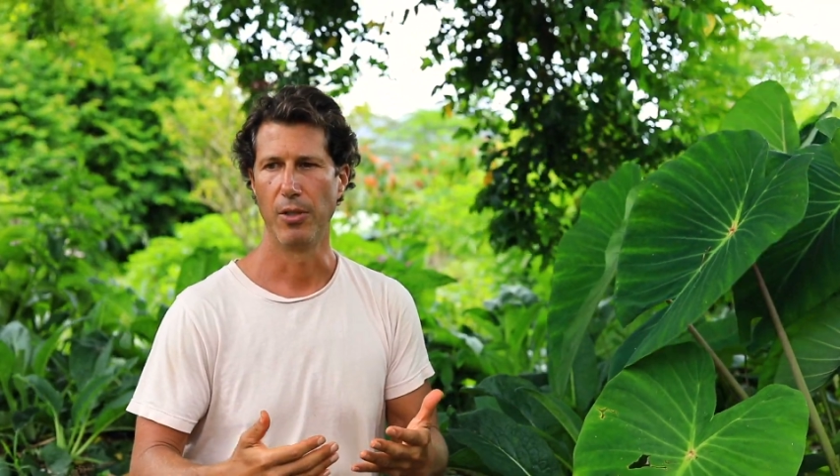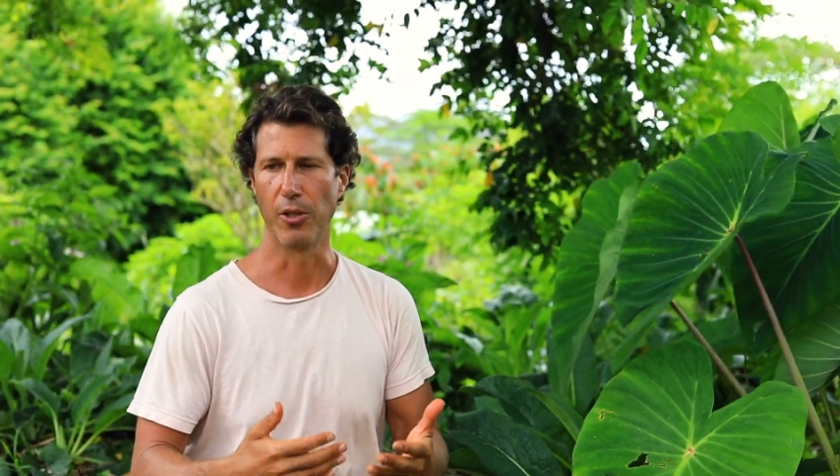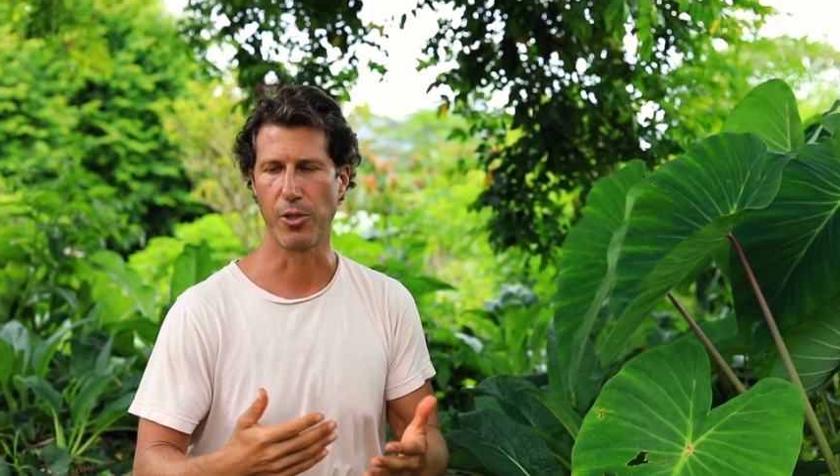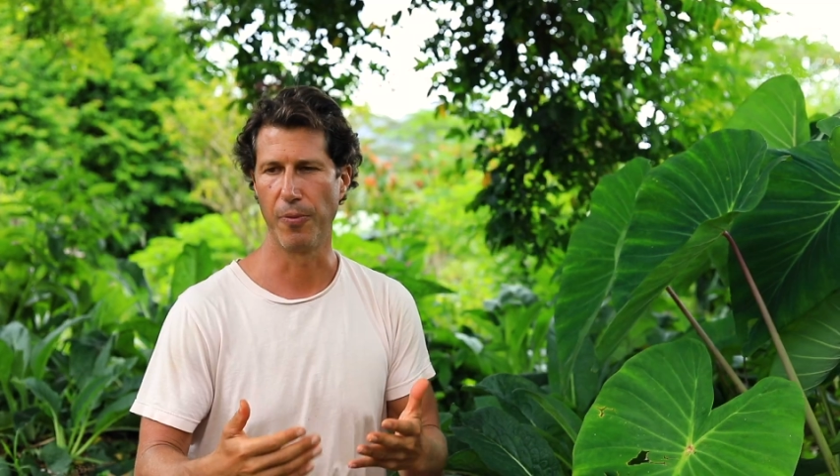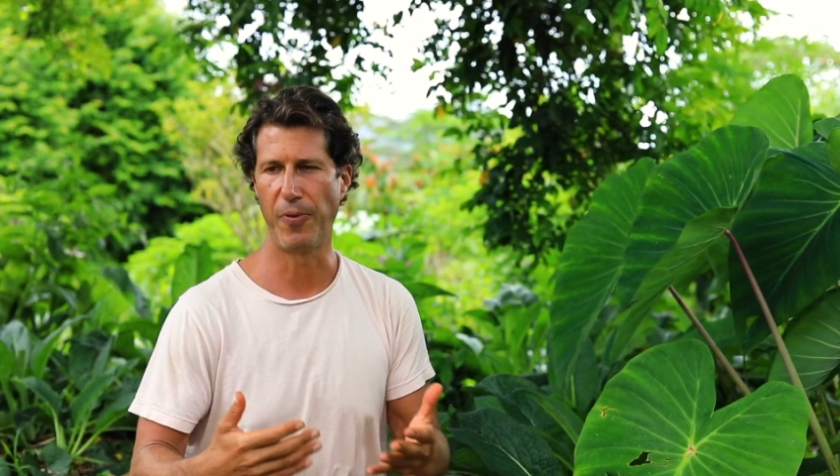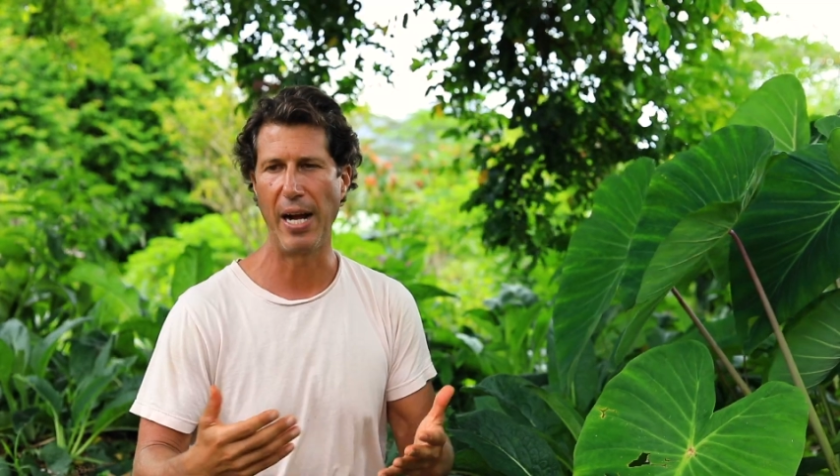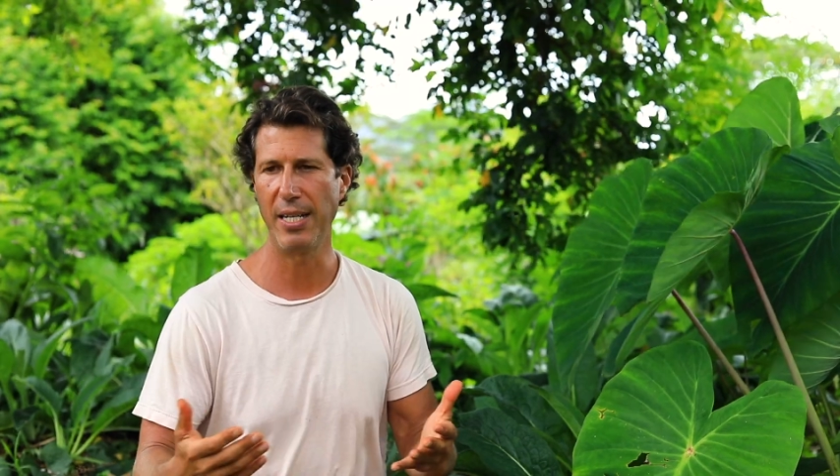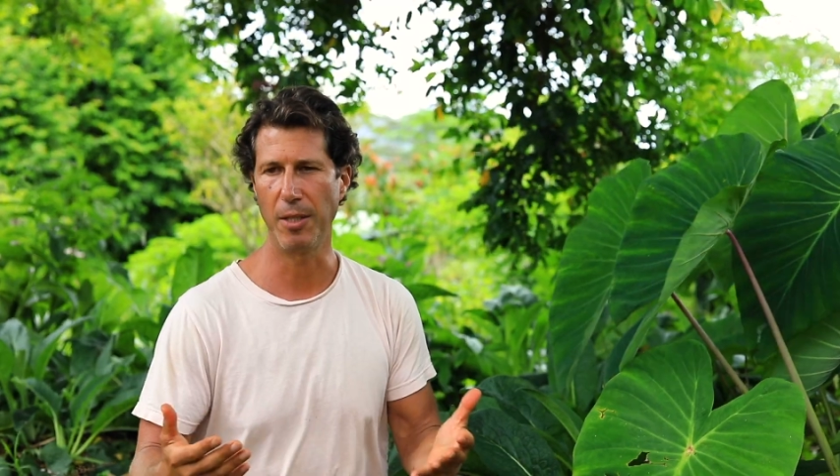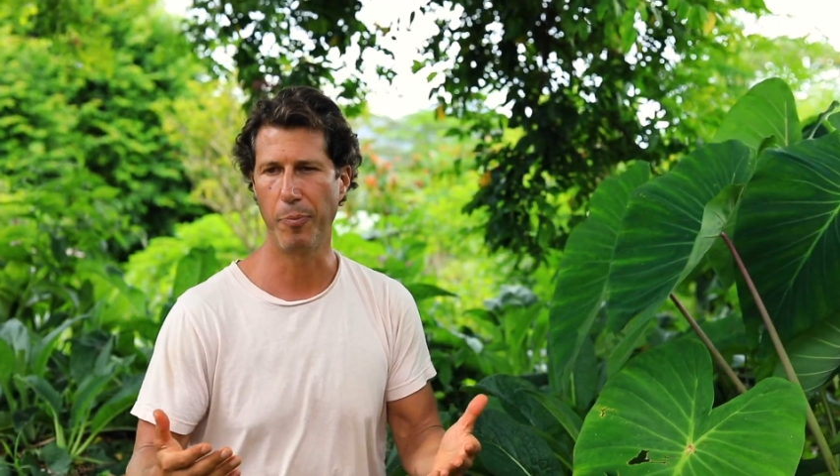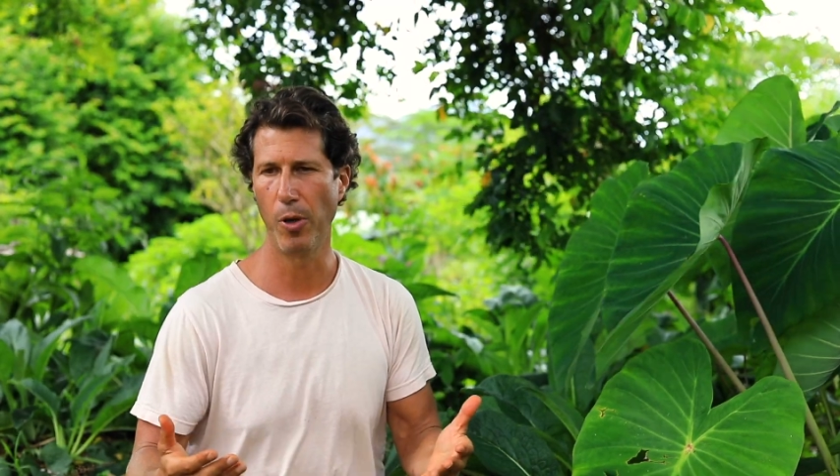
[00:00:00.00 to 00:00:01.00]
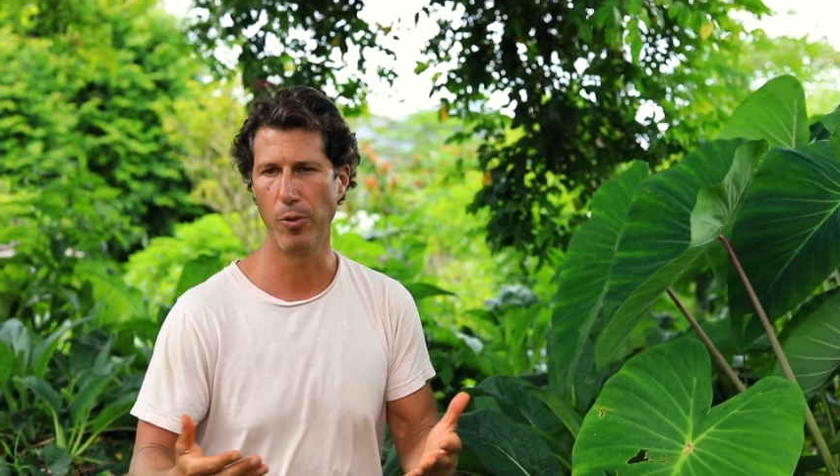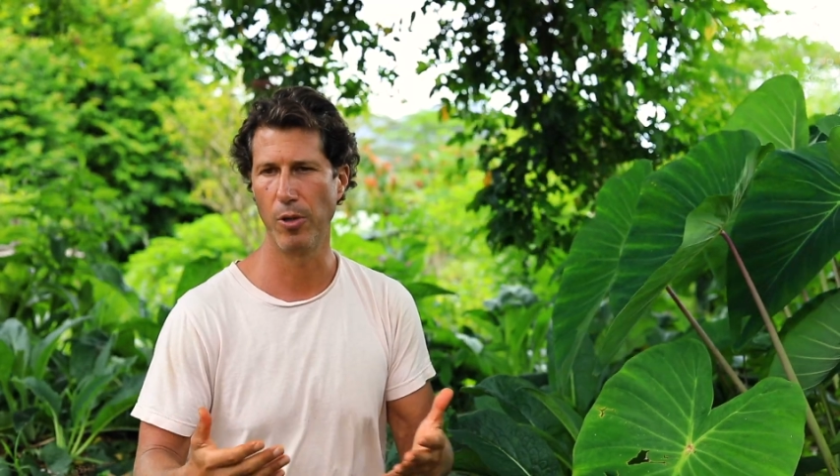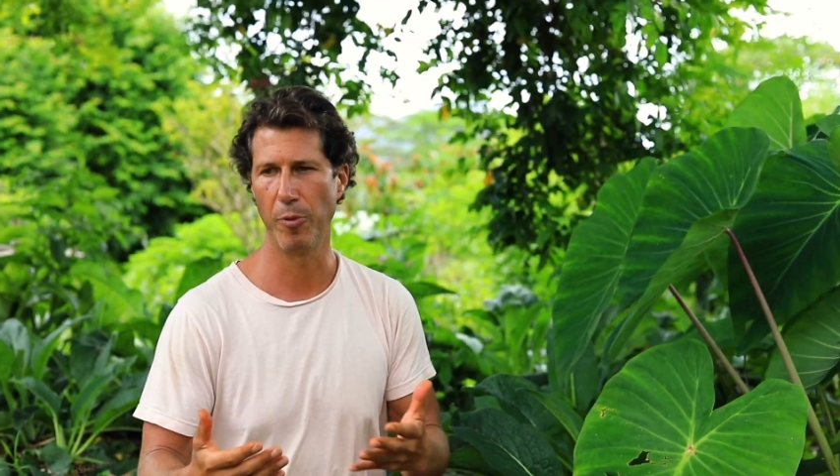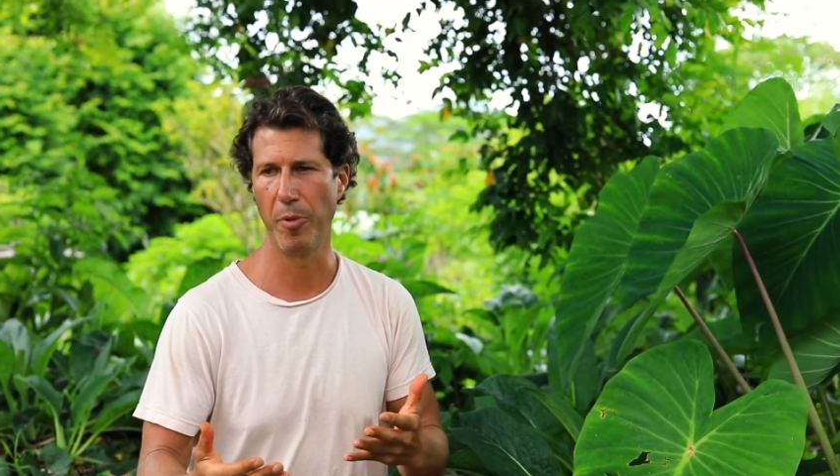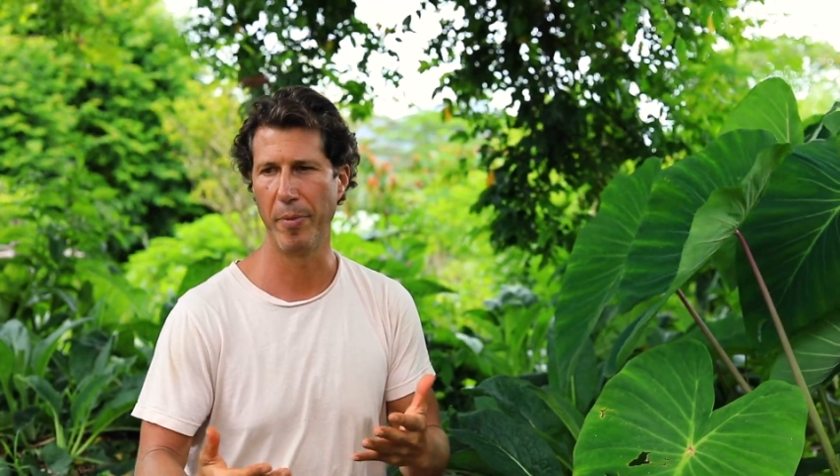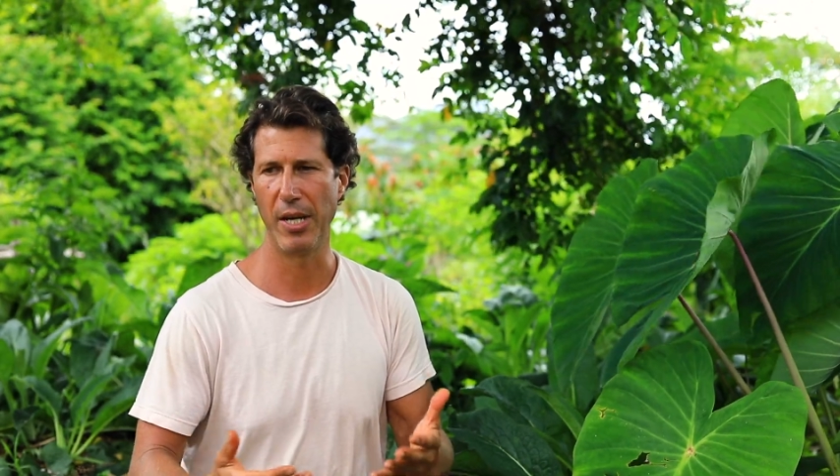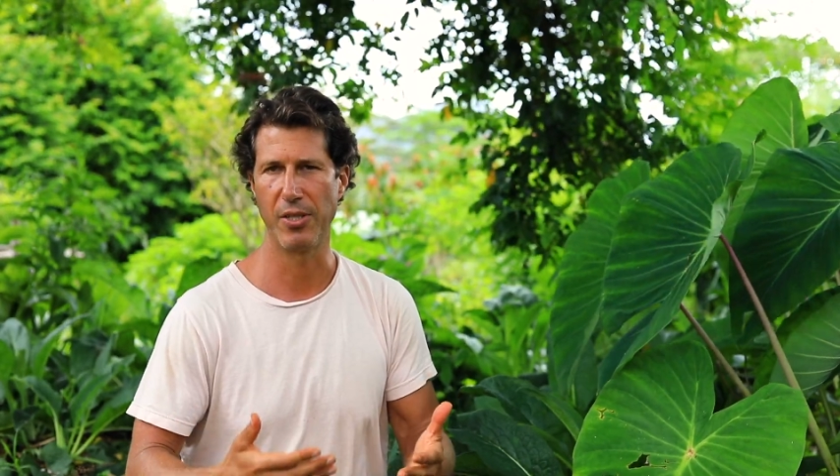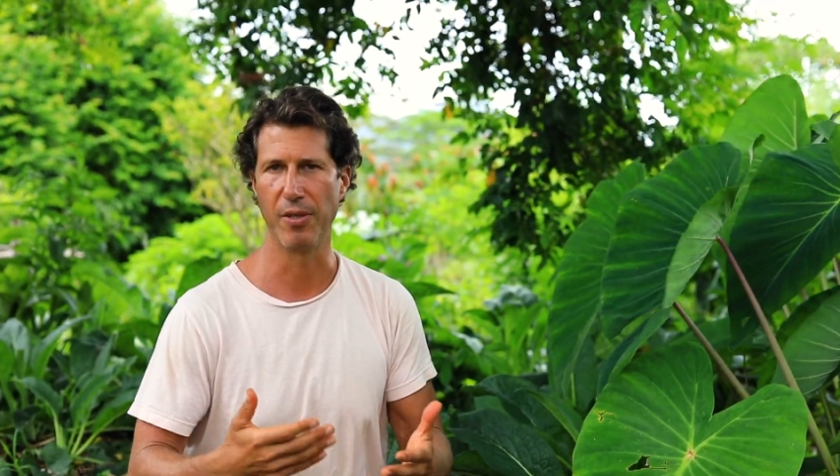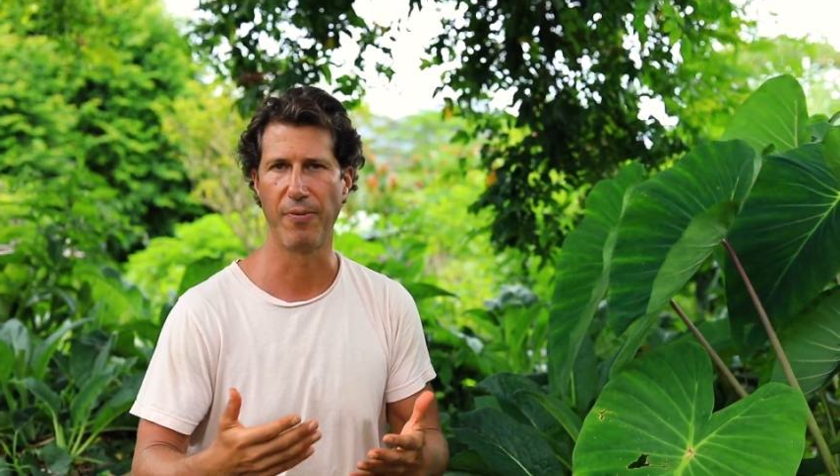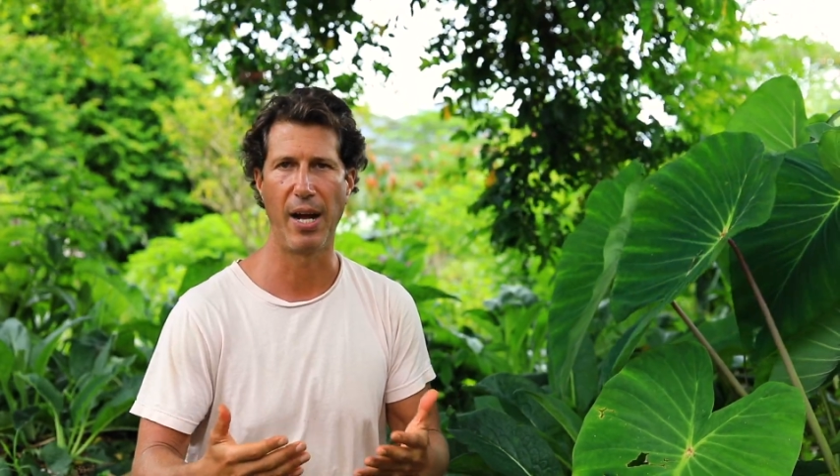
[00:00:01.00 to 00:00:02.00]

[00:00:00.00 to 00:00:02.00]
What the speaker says: You know, so finding potent herbal medicine,